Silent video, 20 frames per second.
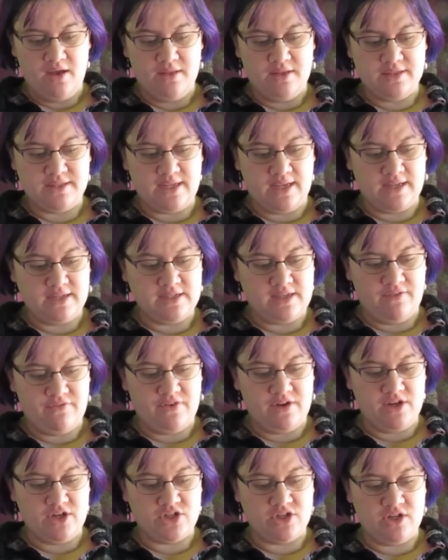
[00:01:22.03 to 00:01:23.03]
The second
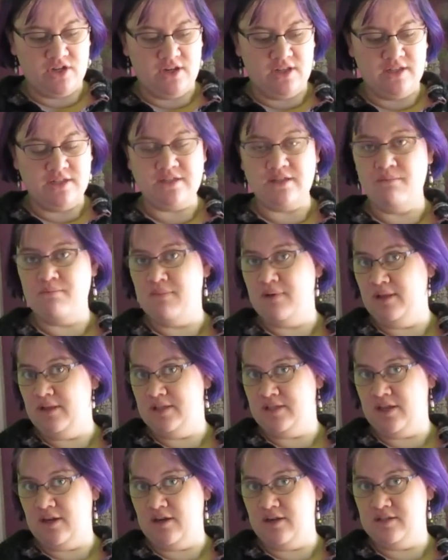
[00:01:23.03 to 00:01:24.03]
definition is a
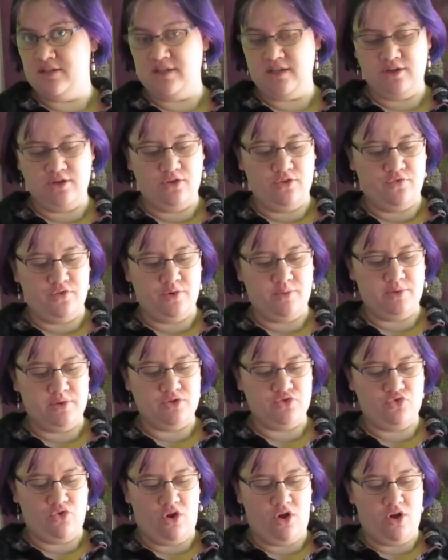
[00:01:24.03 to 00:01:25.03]
military signal for
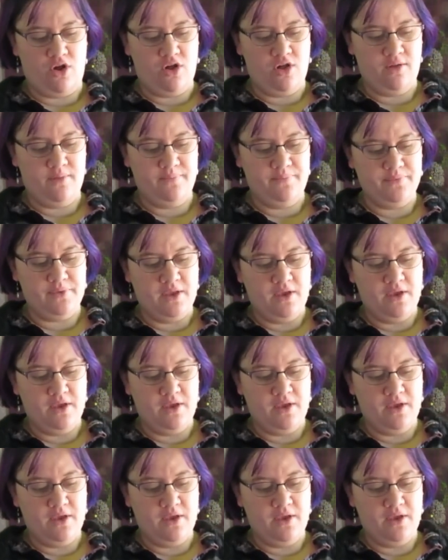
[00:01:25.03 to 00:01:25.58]
withdrawal,